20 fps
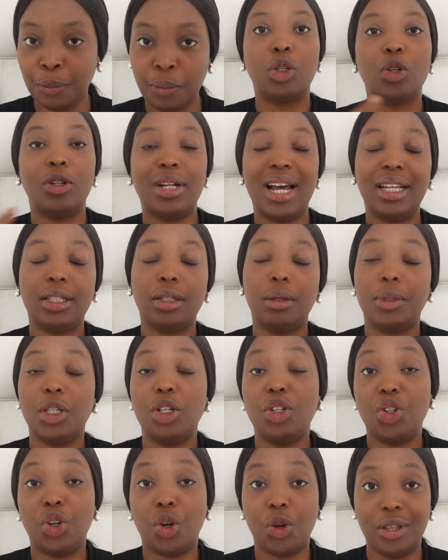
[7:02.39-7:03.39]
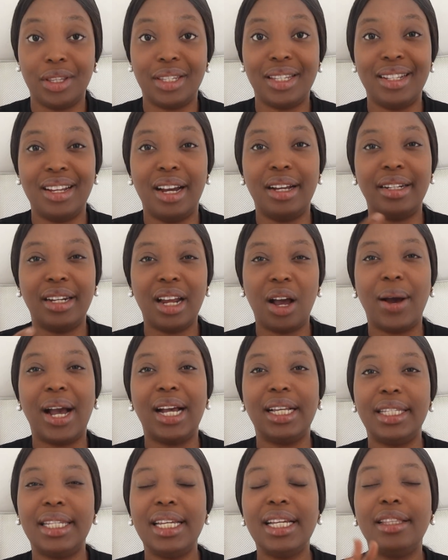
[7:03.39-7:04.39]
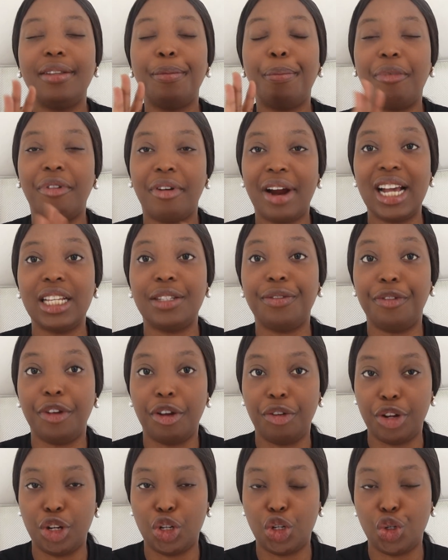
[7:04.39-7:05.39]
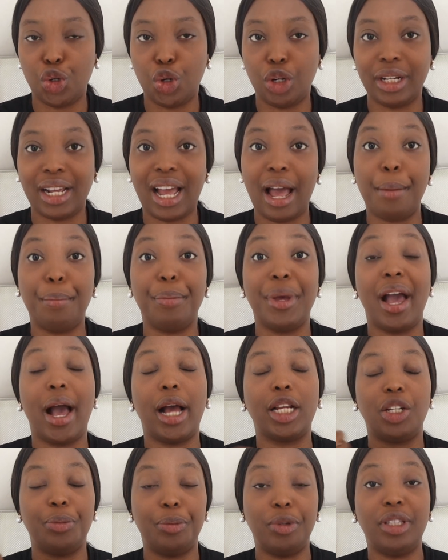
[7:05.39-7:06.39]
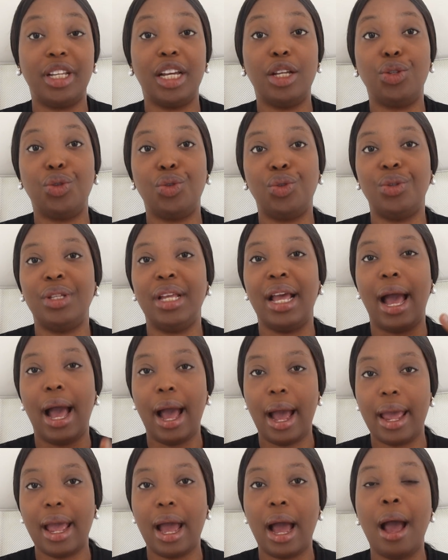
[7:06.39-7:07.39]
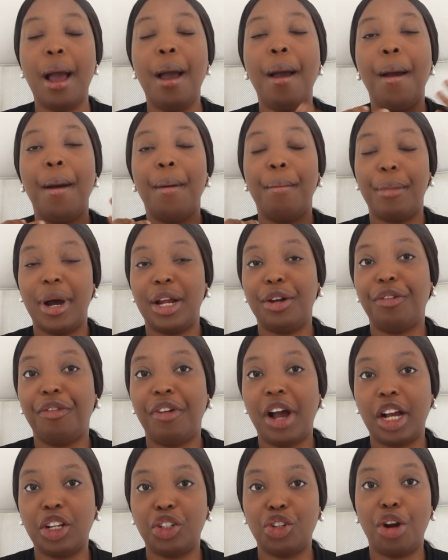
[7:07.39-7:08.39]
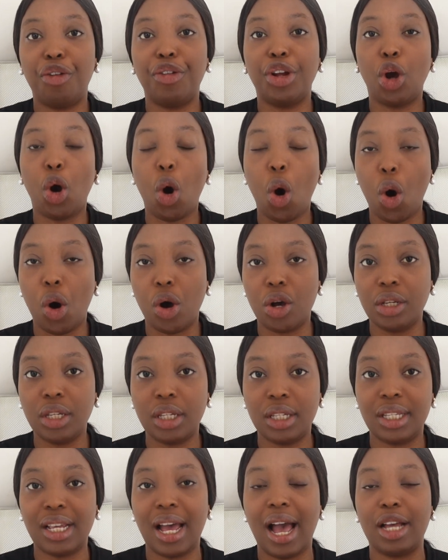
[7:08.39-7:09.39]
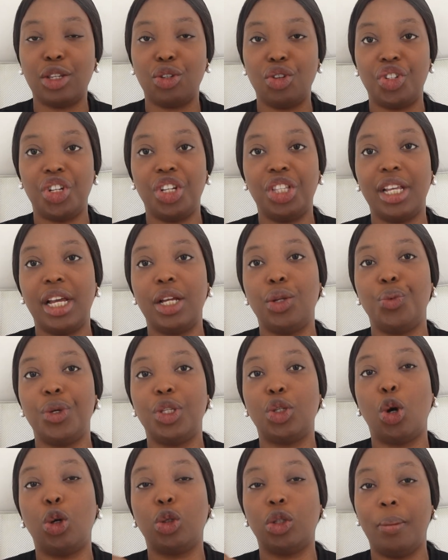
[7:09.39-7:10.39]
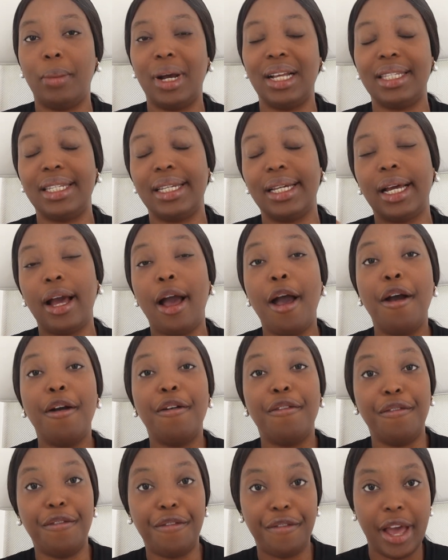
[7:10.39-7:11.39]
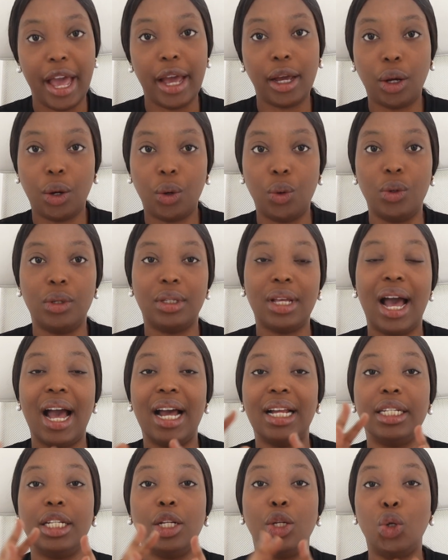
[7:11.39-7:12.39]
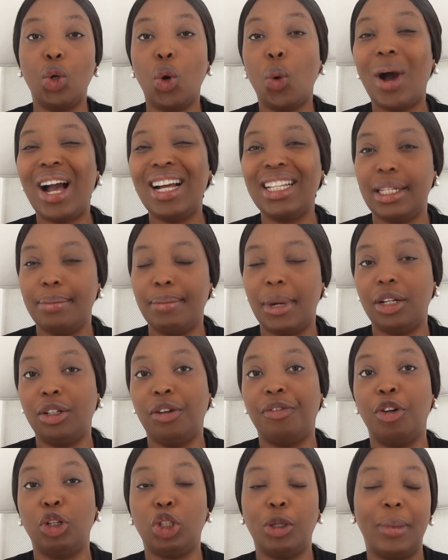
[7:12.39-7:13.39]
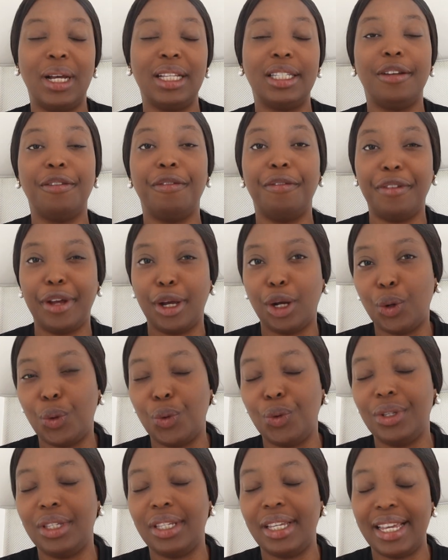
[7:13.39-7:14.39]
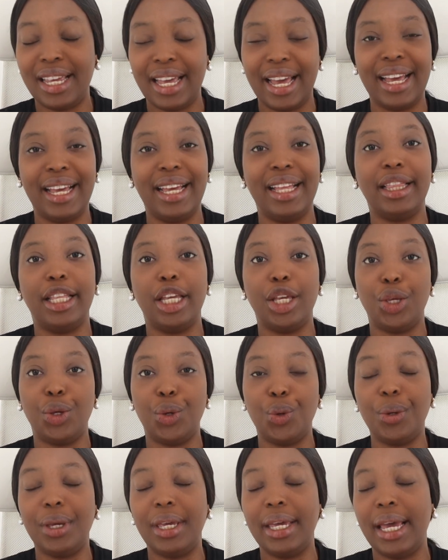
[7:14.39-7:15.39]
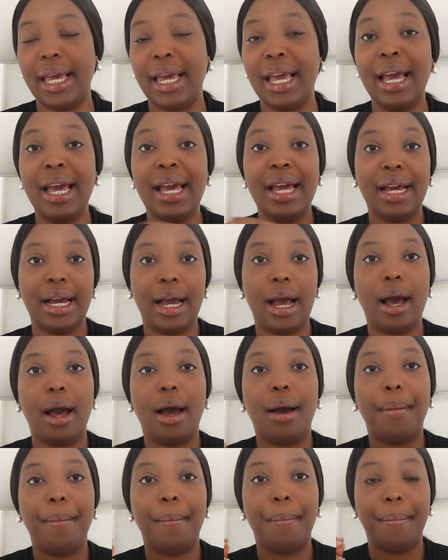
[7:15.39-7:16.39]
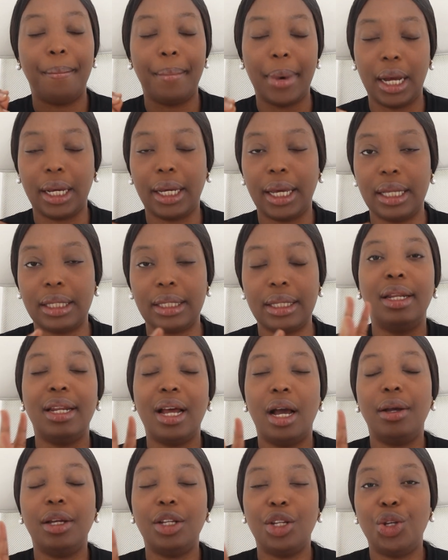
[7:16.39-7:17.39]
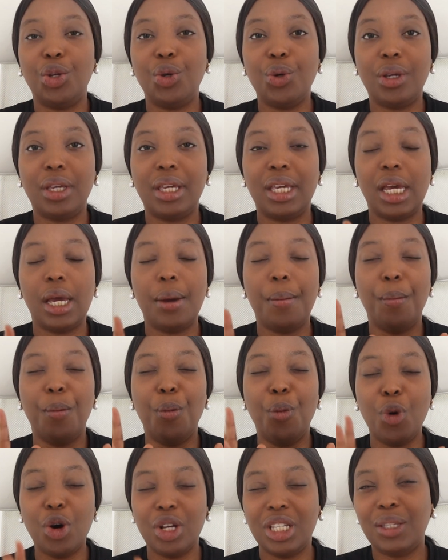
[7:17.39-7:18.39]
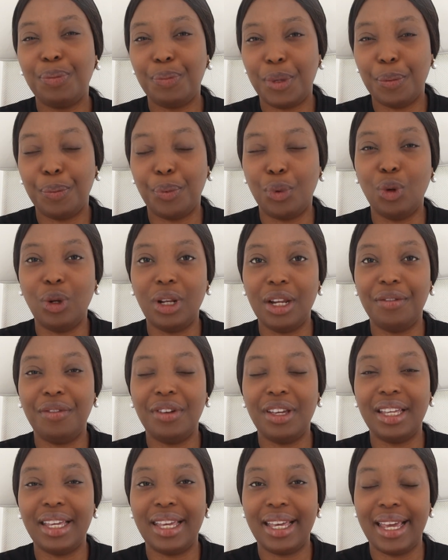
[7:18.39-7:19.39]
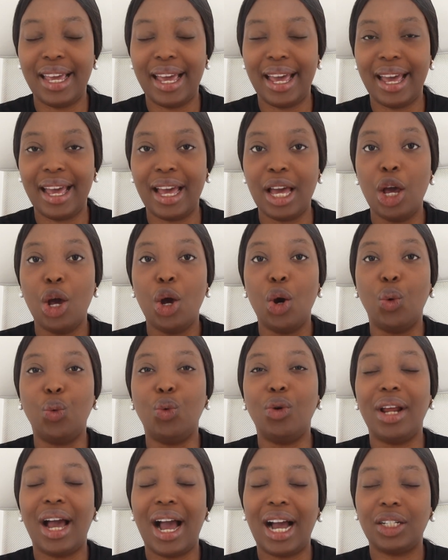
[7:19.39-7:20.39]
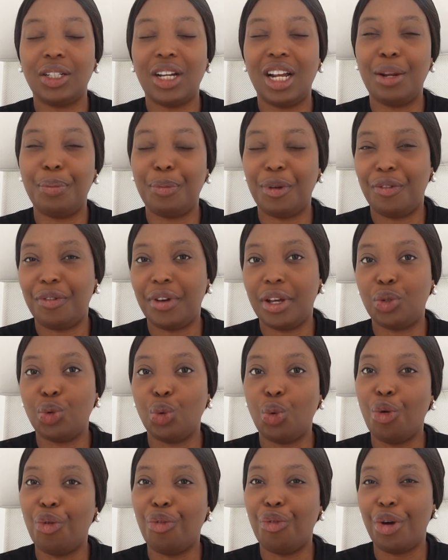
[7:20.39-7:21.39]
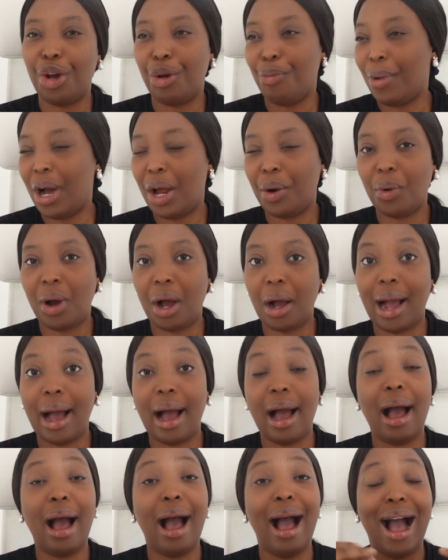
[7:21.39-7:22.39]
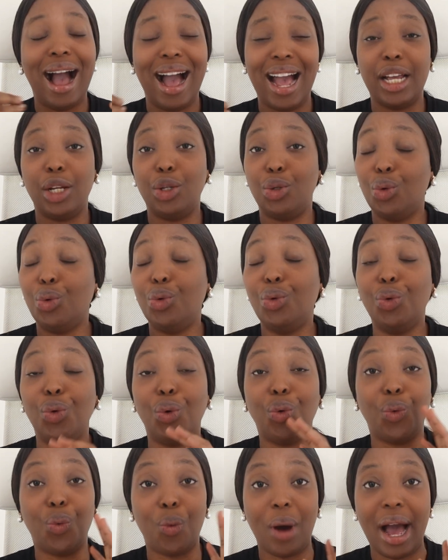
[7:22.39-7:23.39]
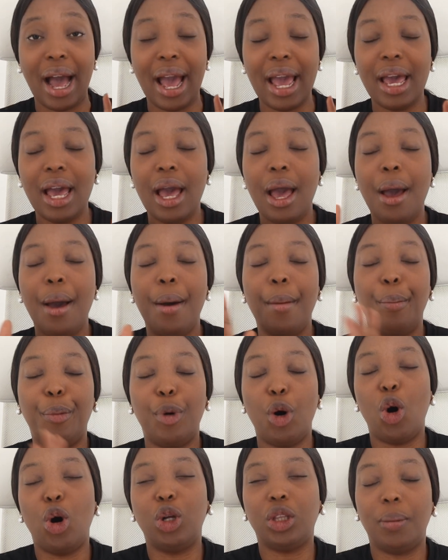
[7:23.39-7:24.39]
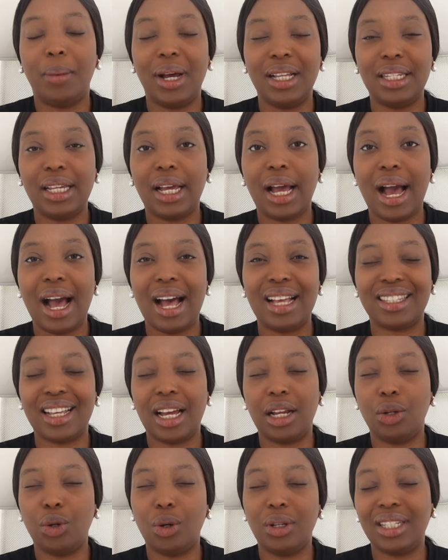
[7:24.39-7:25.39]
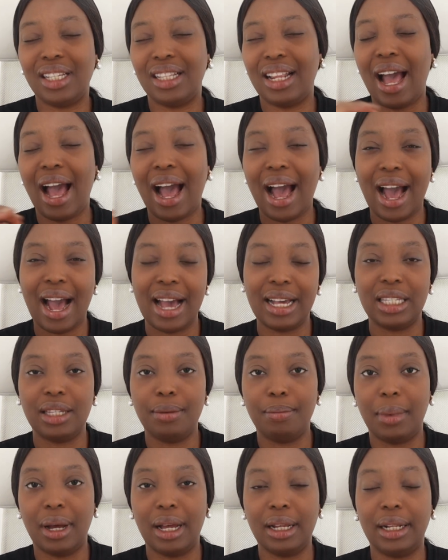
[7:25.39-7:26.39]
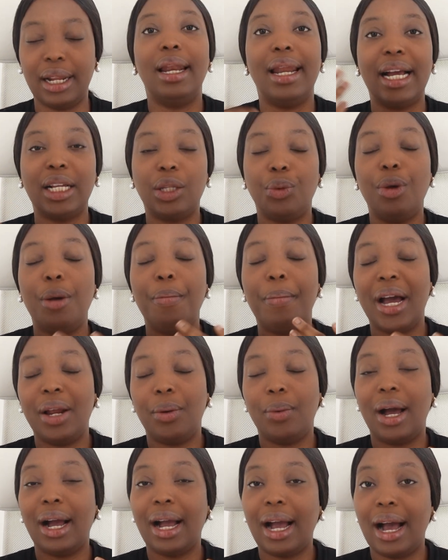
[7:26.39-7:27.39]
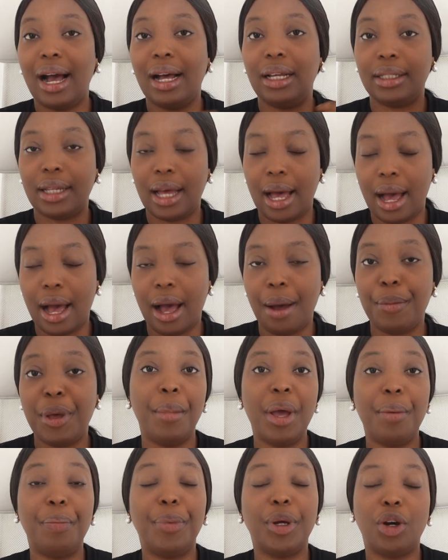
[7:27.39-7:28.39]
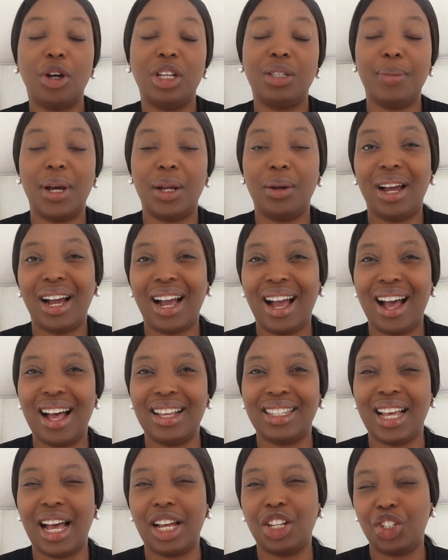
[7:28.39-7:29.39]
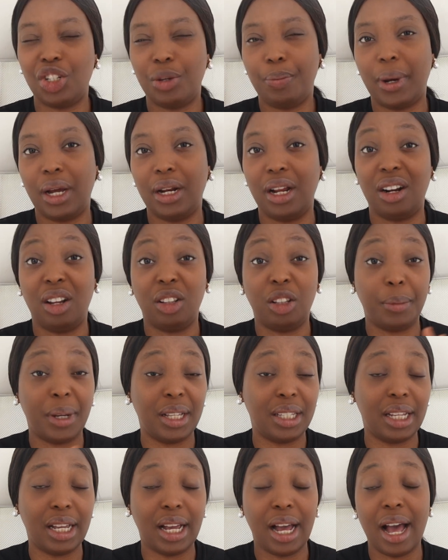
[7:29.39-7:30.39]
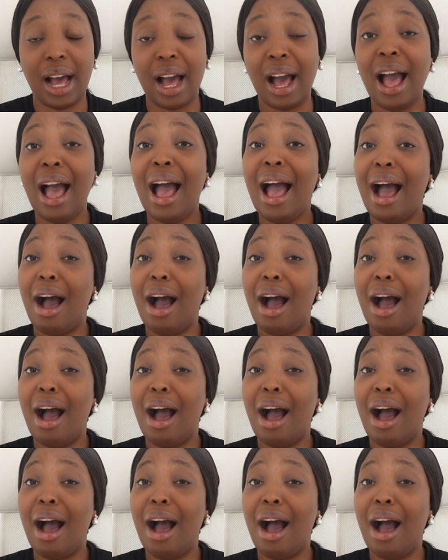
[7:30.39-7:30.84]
So, that's something you should consider. Now, I think the price variation can be attributed to the higher manufacturing cost associated with automatic vehicles and the lower demand of automatic vehicles here in the UK car market. Now, in the UK, most people living here would actually prefer to go for a manual car. I don't know why, but automatic cars are not in high demand like the way manual cars are. Maybe because manual cars are cheaper than automatic car.